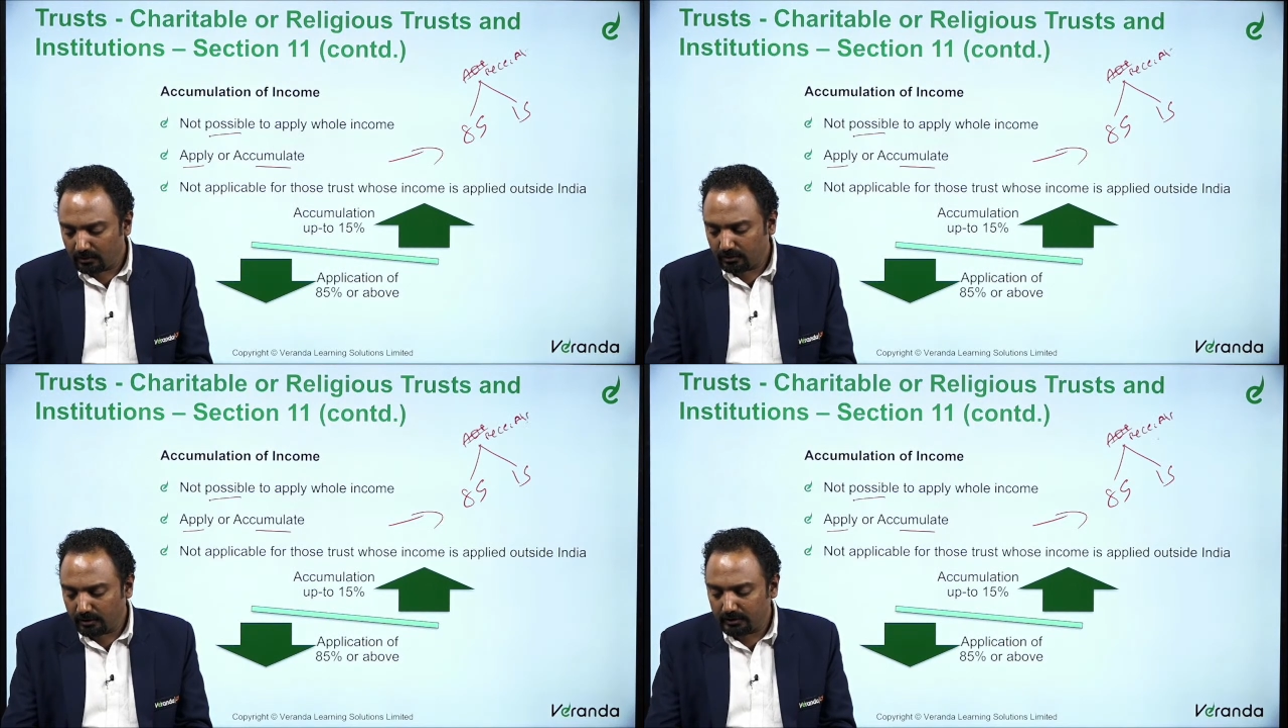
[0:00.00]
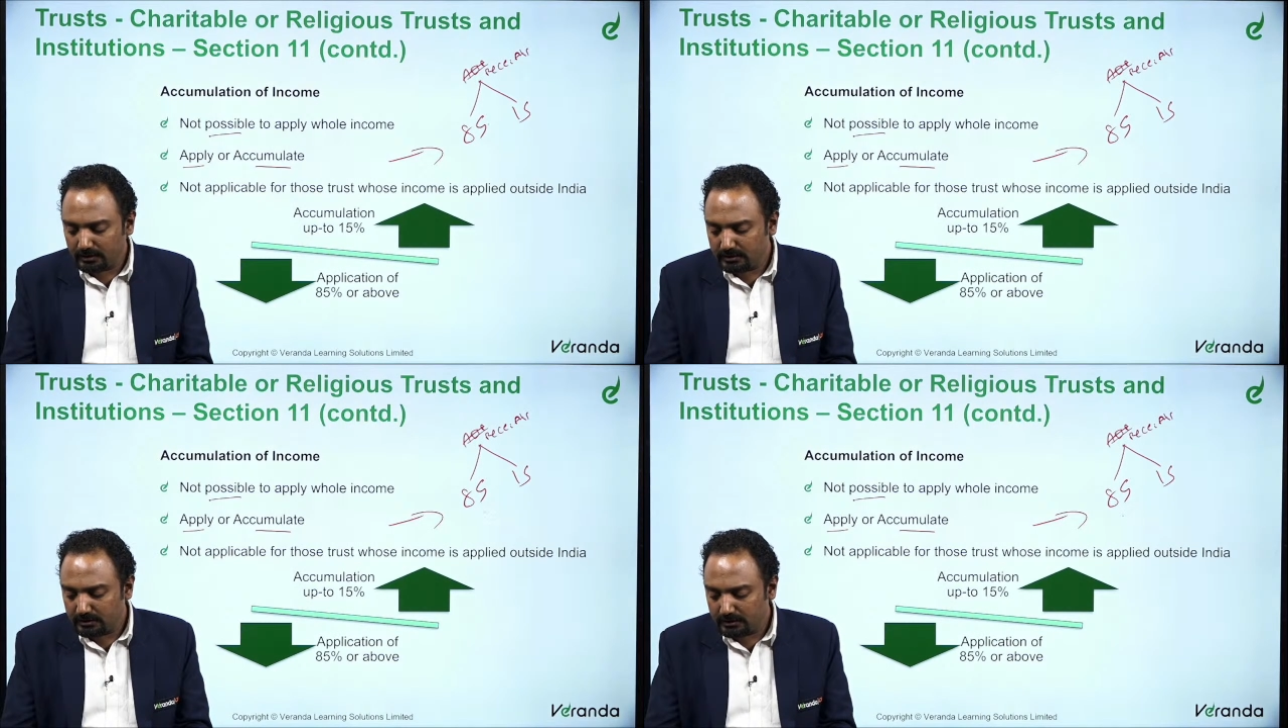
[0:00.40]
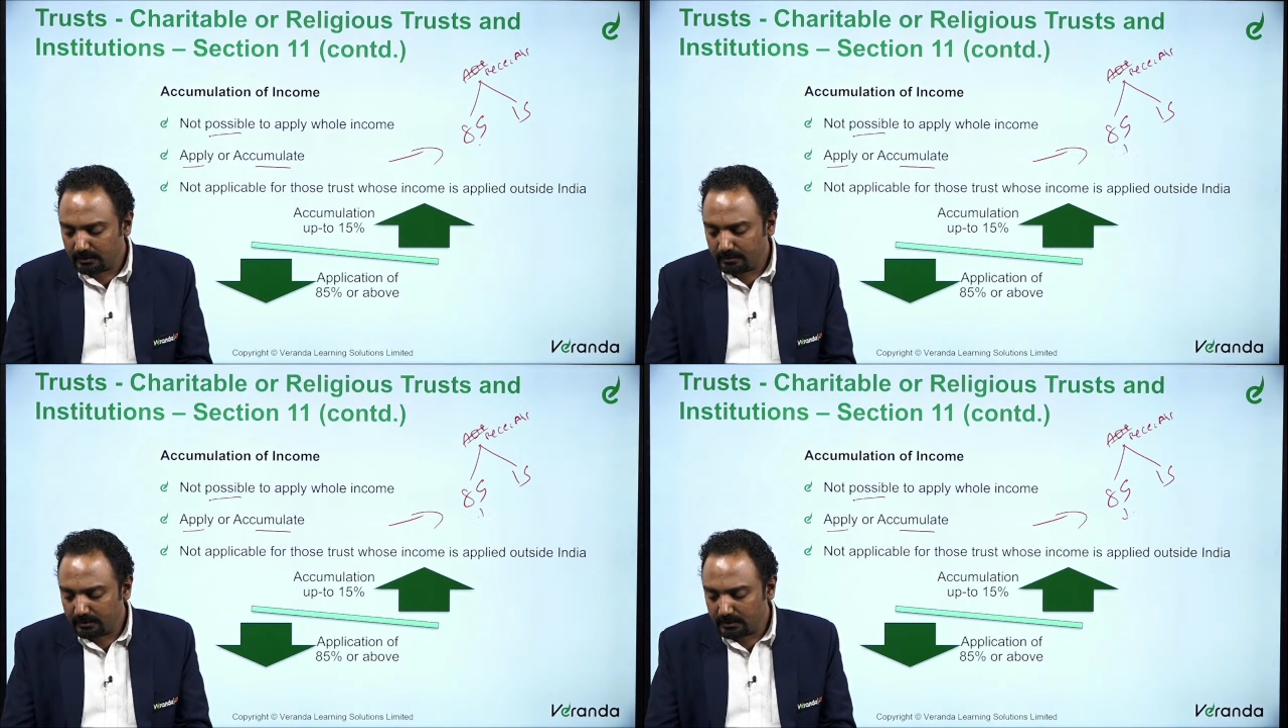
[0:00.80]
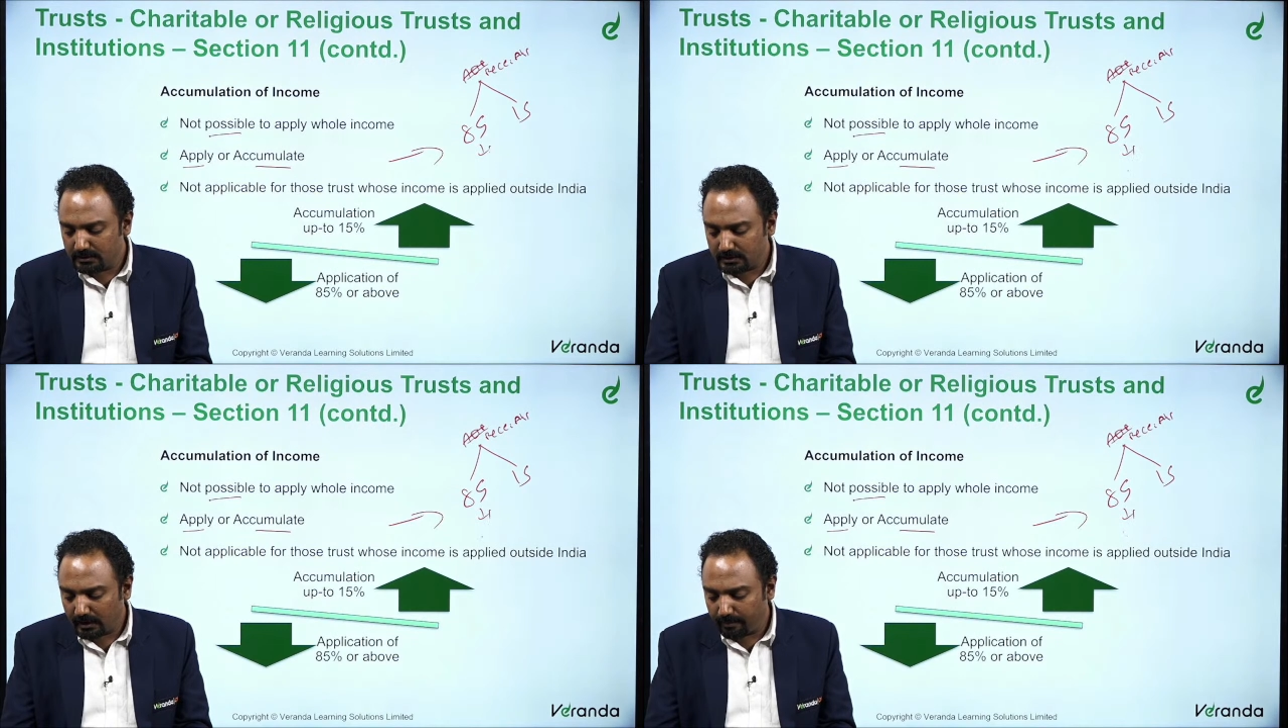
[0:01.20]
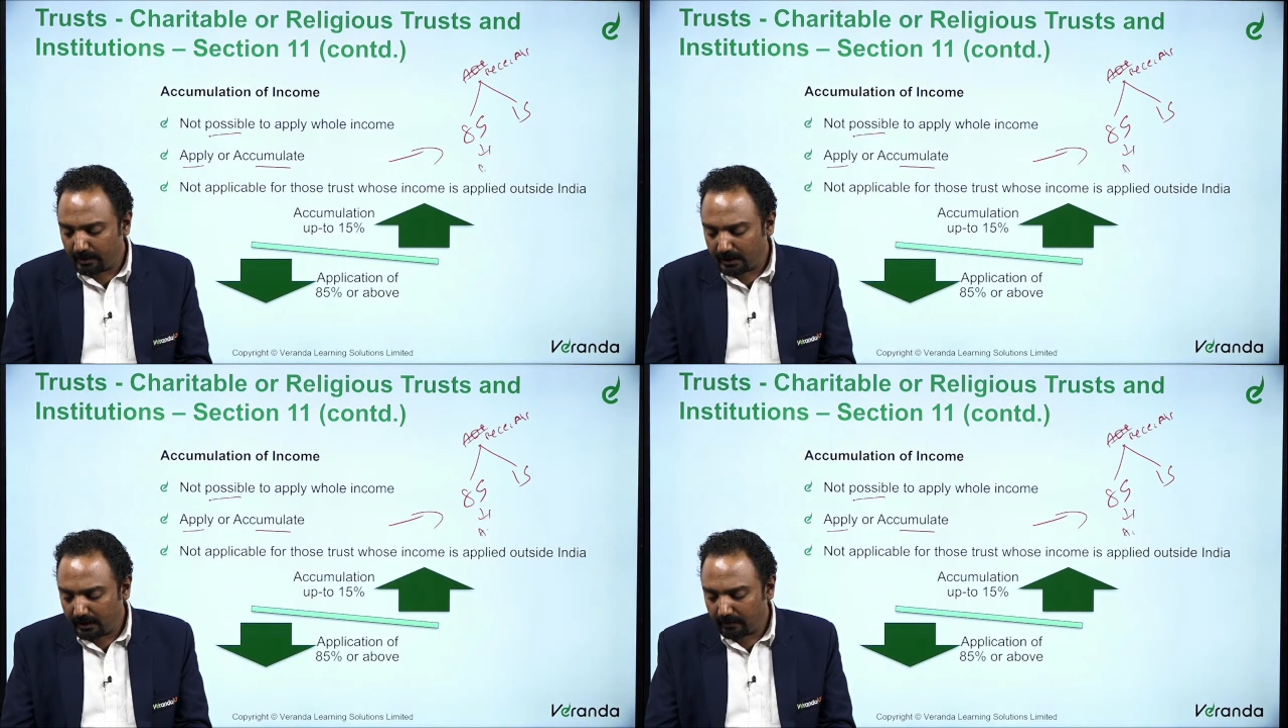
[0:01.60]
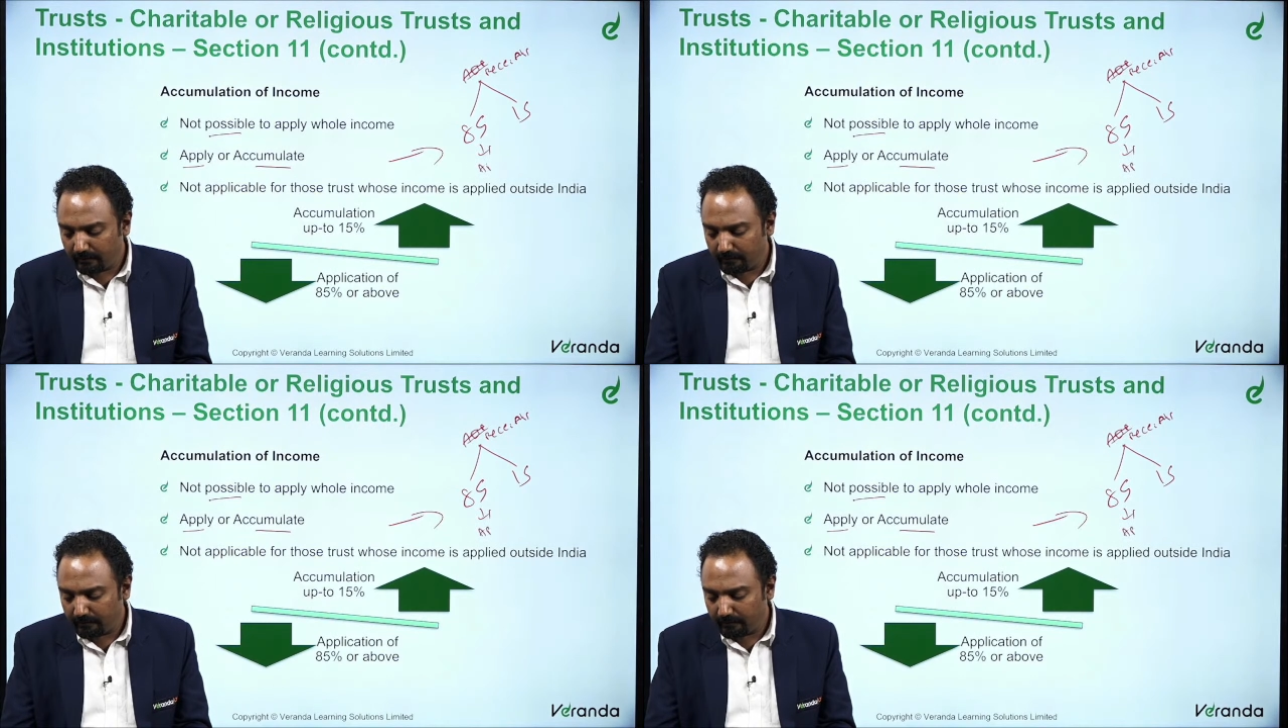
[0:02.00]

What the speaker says: So in this receipt, this is apply,